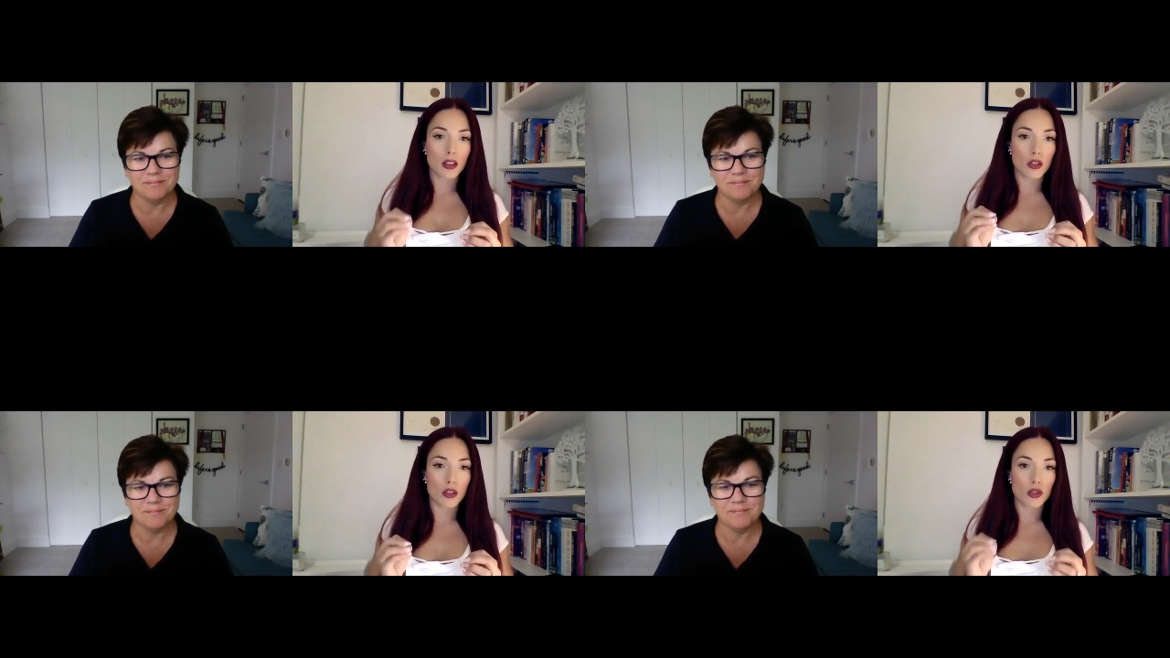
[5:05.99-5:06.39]

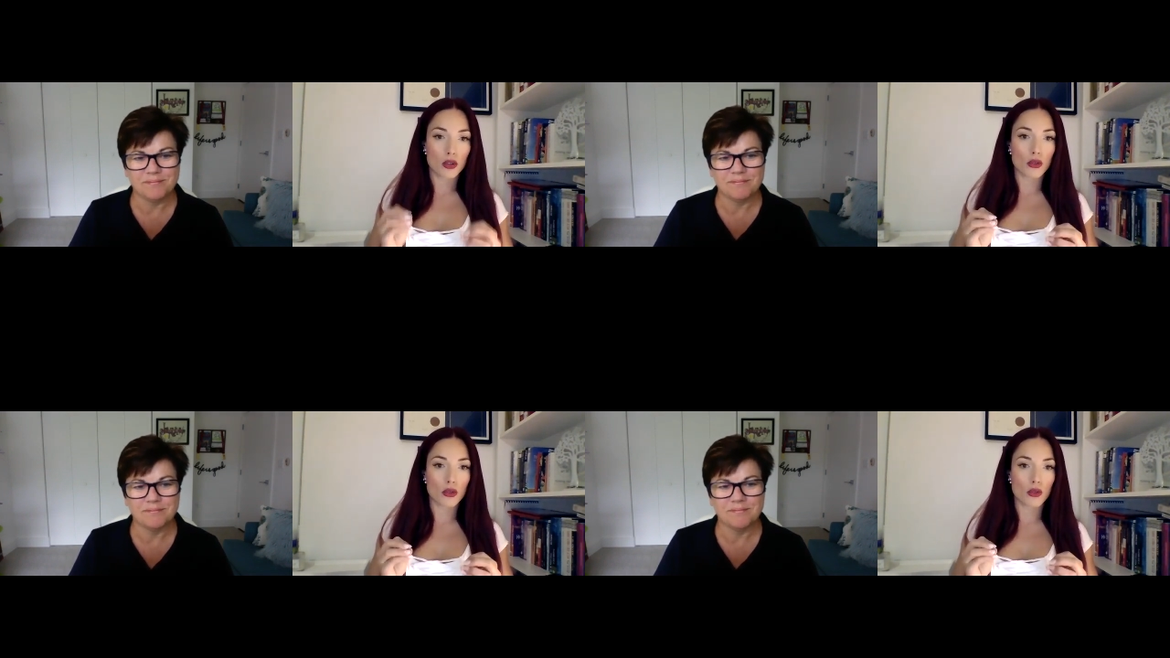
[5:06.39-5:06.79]

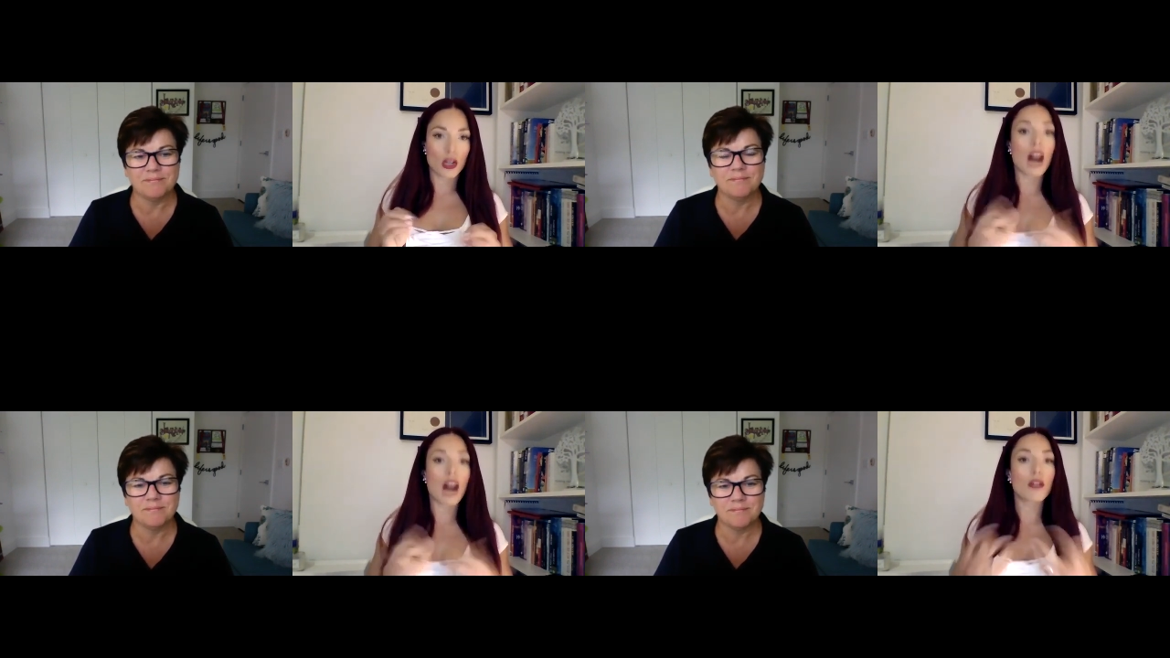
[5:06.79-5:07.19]
Speaker 1: to
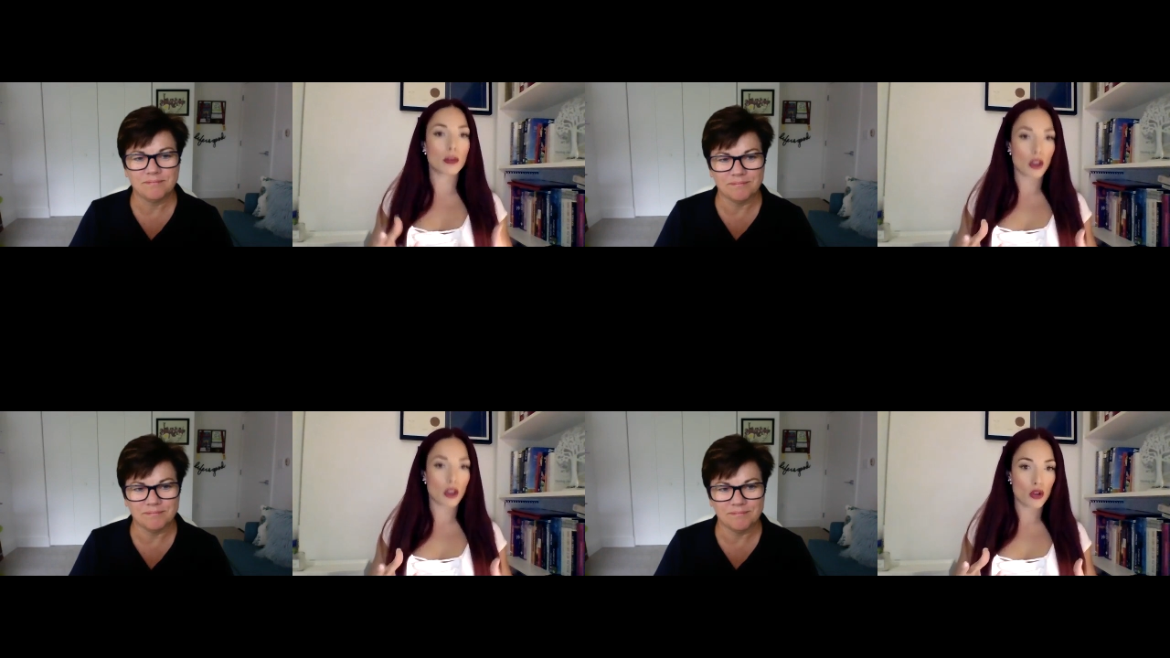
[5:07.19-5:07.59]
comfortably
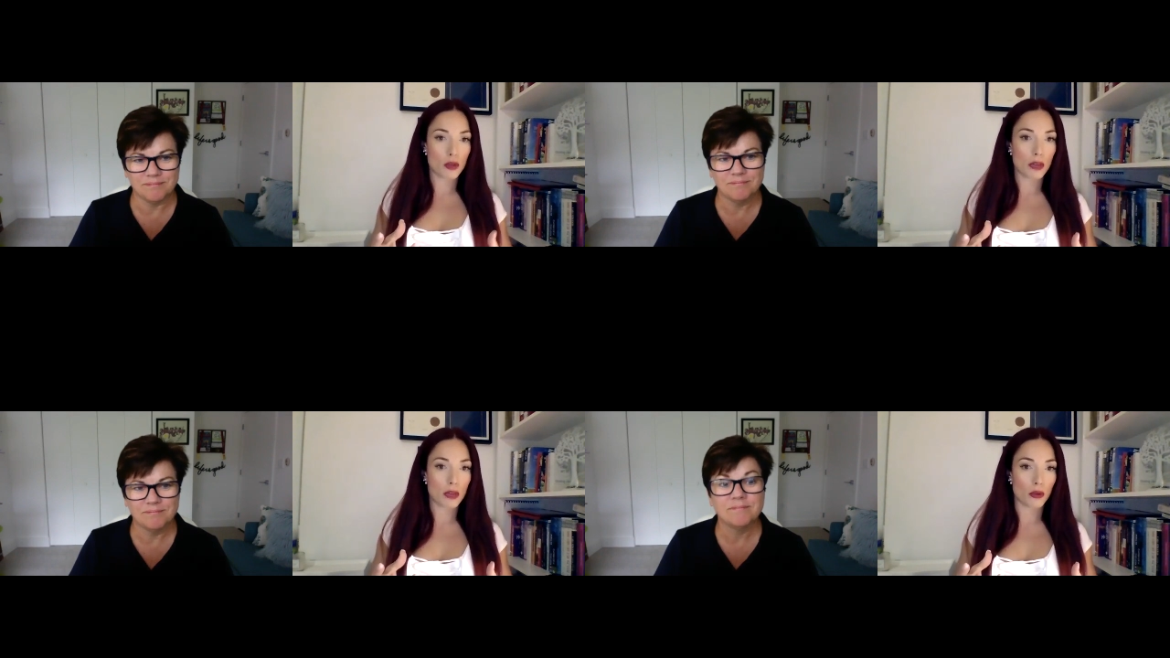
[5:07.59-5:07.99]
coach
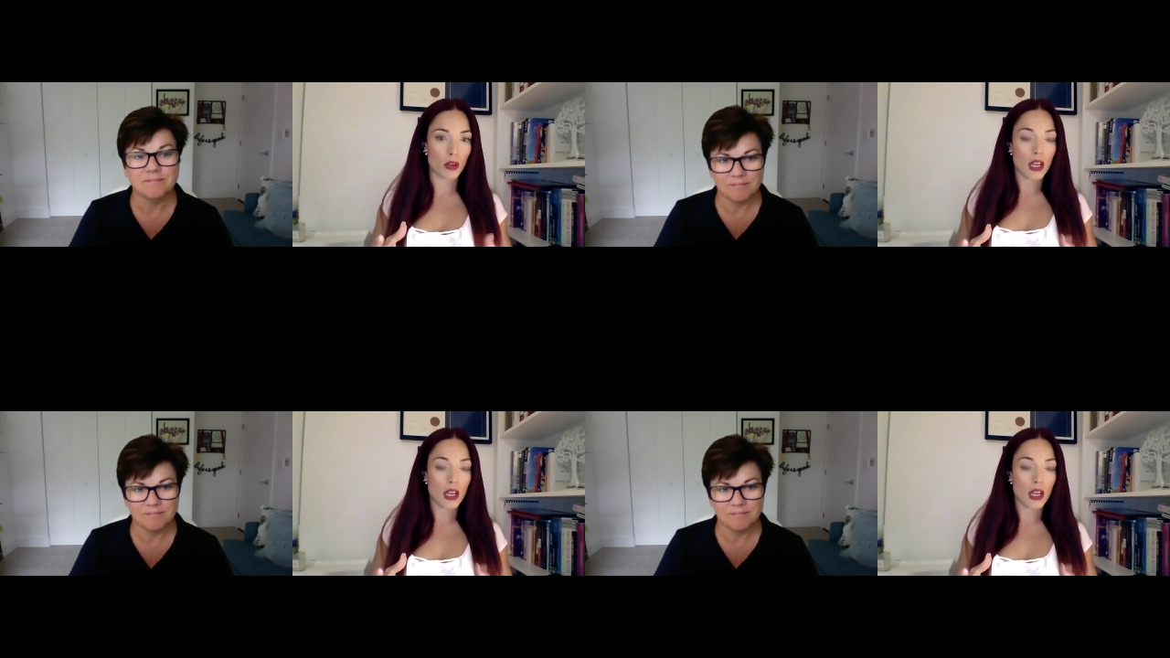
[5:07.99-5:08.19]
people.